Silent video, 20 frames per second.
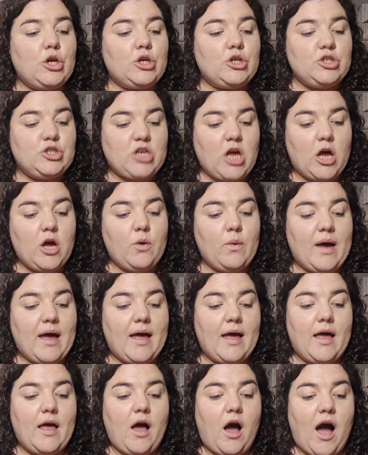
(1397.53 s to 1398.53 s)
So
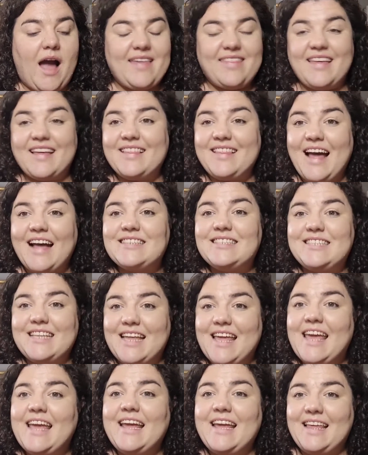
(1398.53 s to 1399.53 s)
I think that's the
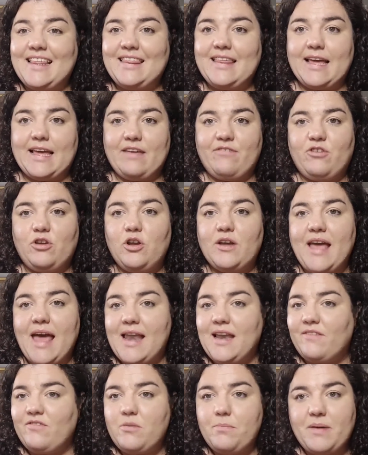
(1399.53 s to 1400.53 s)
key thing. If you look at
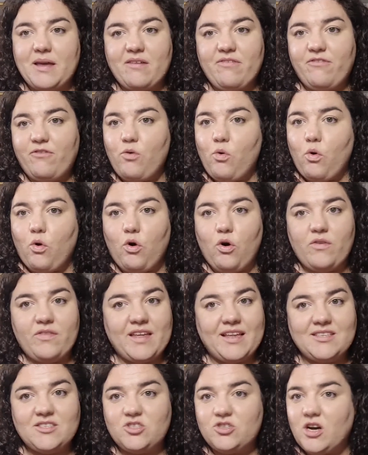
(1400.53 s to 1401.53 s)
any of the big four,
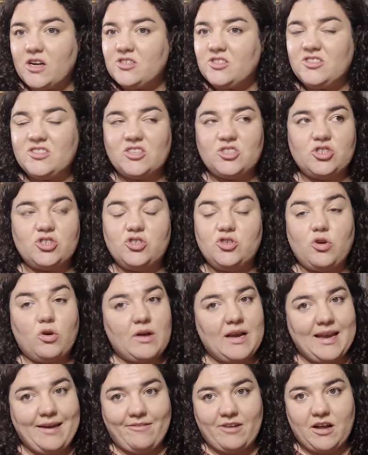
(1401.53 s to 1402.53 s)
the instructions are just
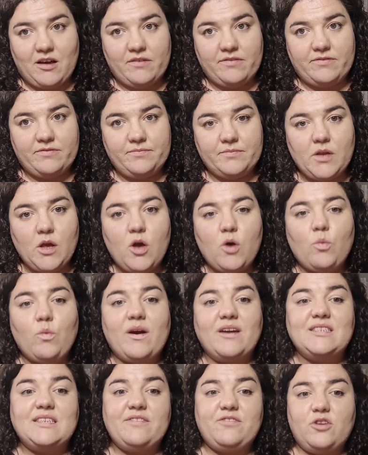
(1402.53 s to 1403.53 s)
not clear enough.
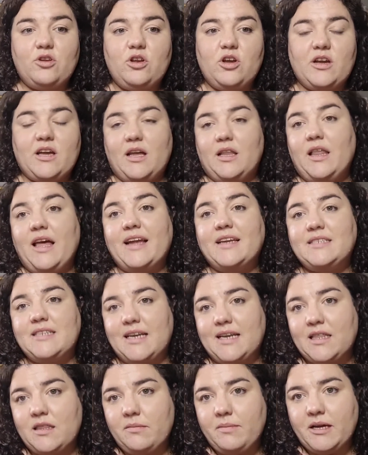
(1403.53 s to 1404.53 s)
Whereas if you look at like
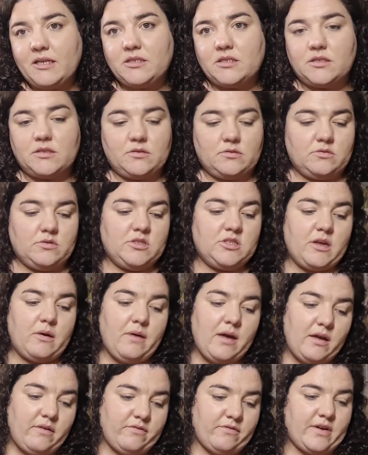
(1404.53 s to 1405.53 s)
Tilly and the Buttons or Sew
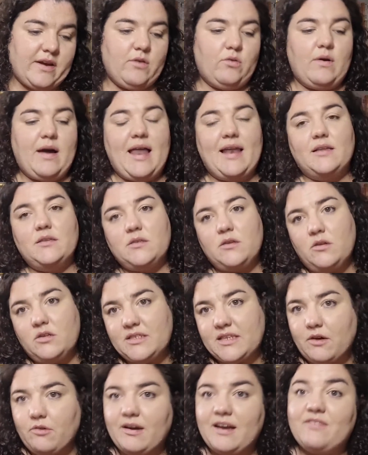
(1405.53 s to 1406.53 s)
Over It or Helen's
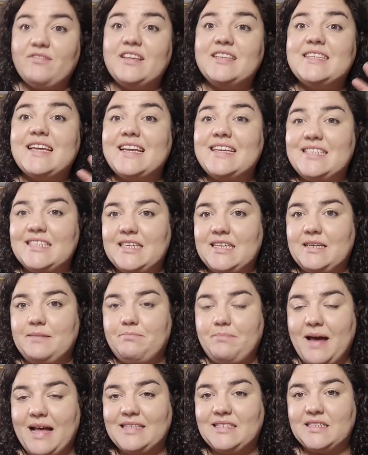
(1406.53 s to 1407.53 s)
Closet or any of these
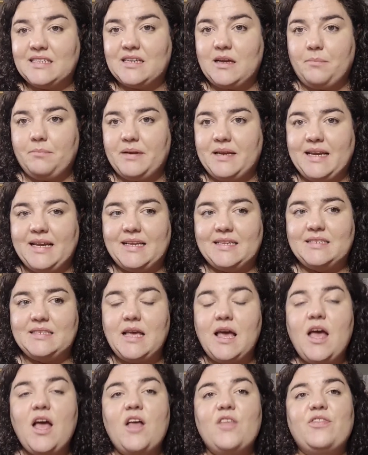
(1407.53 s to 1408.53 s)
indie patterning companies,
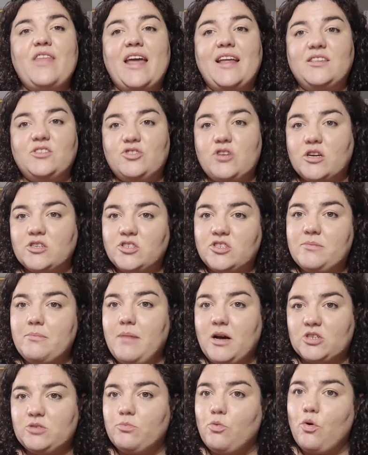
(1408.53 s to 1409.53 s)
their instructions are
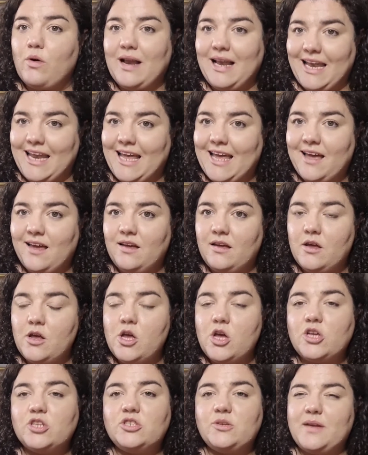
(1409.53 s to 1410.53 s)
much more clear.
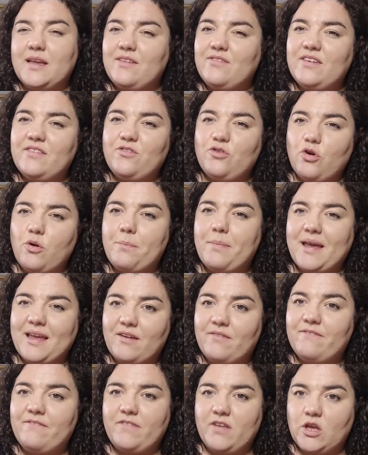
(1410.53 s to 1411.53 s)
So even if you're a bit
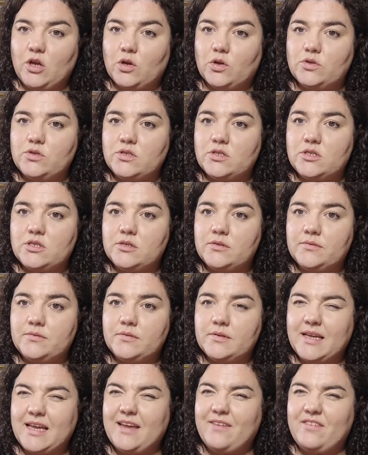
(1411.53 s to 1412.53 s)
confused,
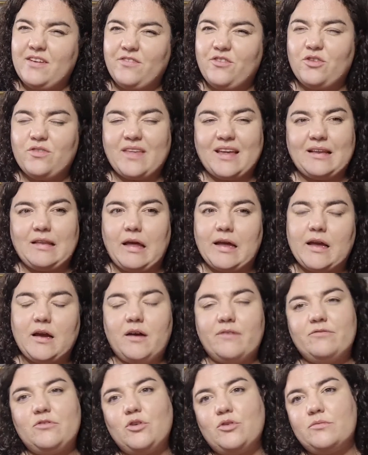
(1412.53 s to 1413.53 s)
even if you think like,
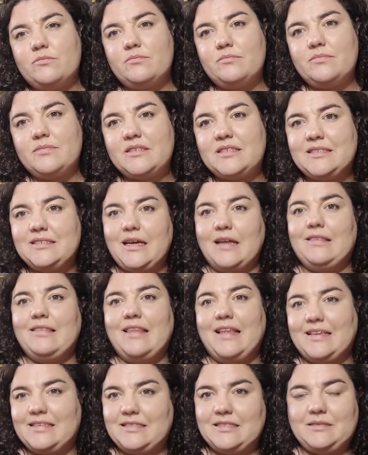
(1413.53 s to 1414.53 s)
I've not done
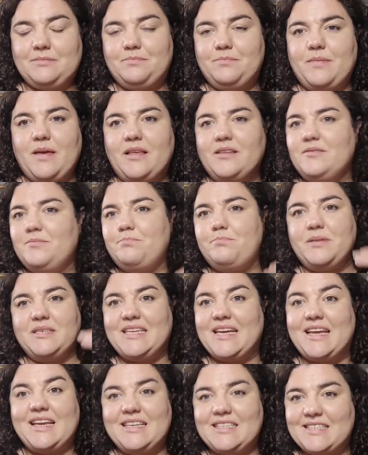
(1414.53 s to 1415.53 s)
this
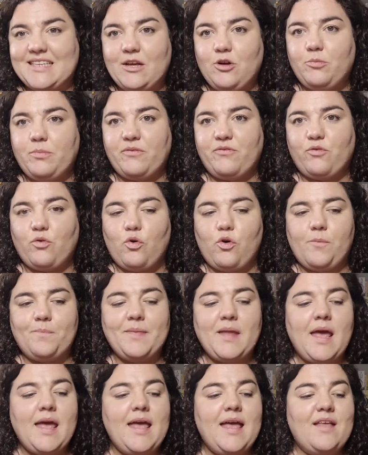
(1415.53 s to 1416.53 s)
particular skill
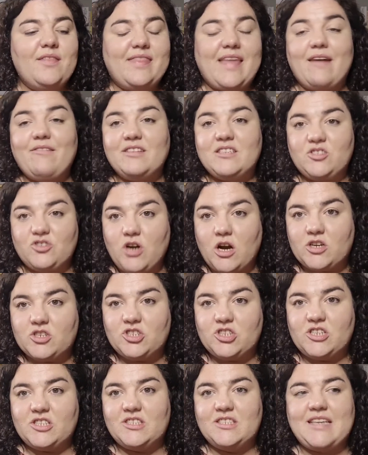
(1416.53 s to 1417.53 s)
before, their
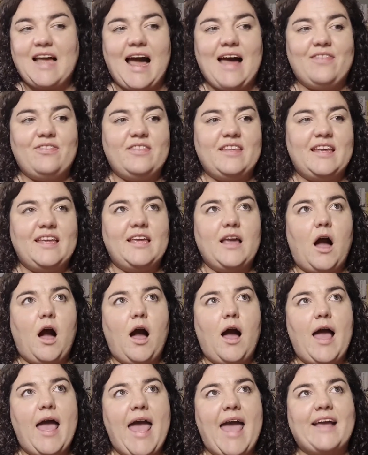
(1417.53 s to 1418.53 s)
instructions and the
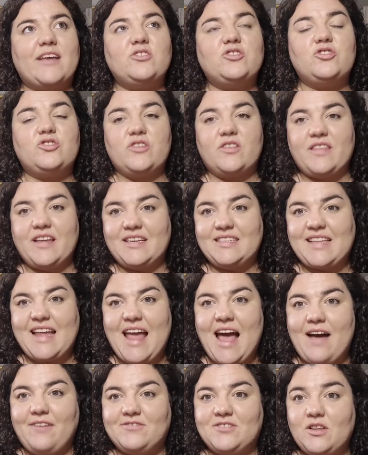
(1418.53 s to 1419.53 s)
extra things they
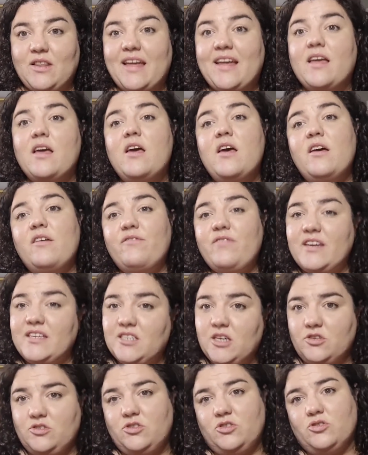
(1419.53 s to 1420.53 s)
have, so like
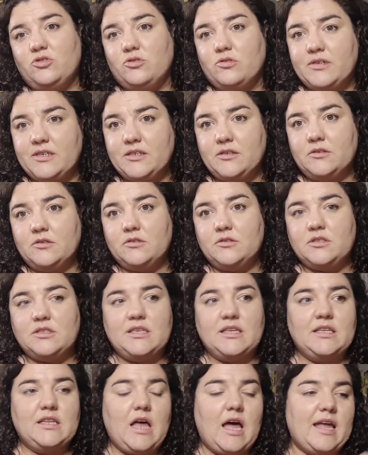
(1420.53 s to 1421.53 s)
video tutorials
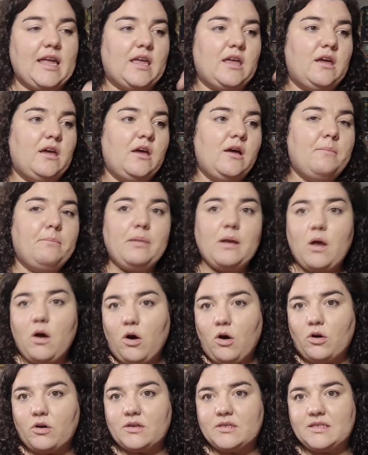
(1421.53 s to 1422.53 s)
and like
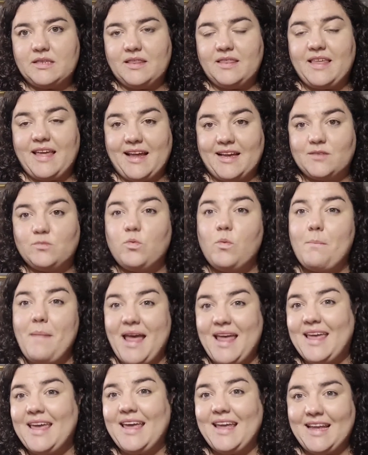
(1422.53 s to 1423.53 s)
blogs and things, will
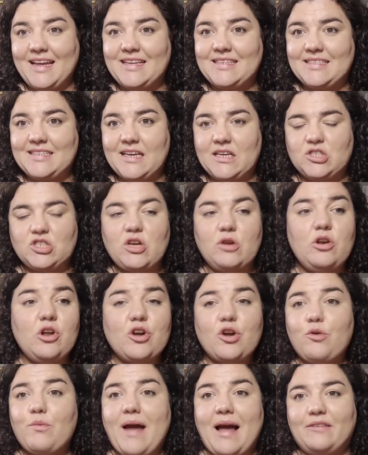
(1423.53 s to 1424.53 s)
make it easier. So
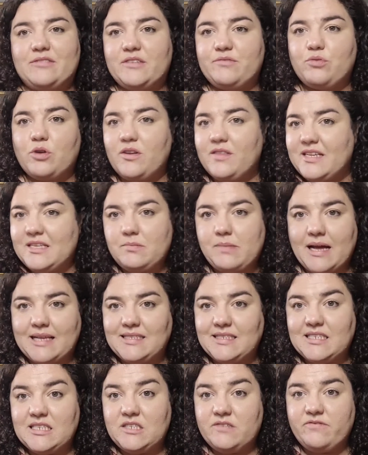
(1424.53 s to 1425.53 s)
look around. If one of these
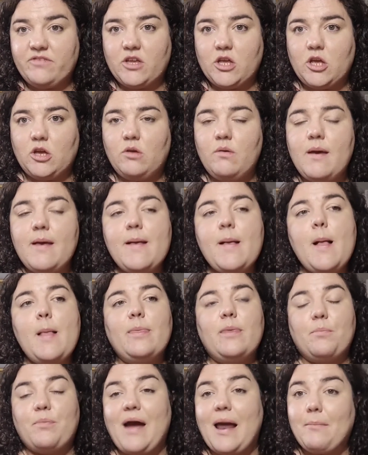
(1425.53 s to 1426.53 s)
patterns isn't for you,
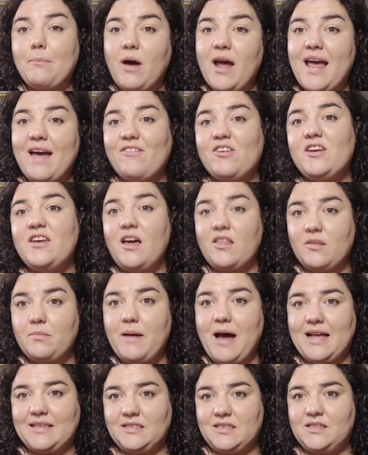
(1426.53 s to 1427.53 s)
the brand might have another
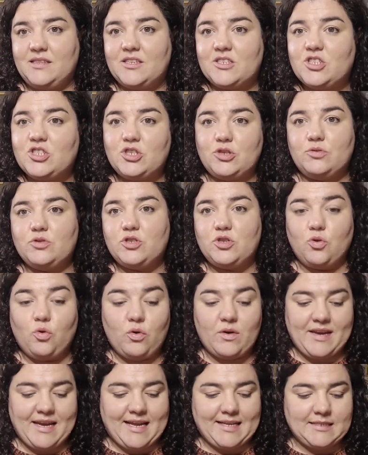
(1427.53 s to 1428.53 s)
pattern that suits
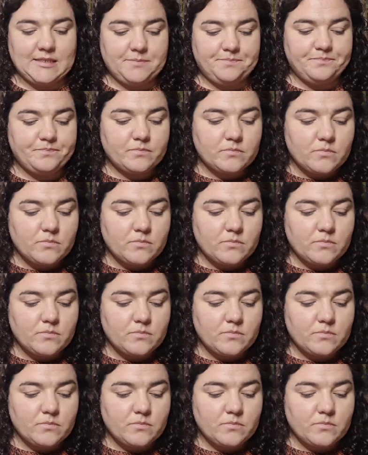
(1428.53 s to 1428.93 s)
your needs.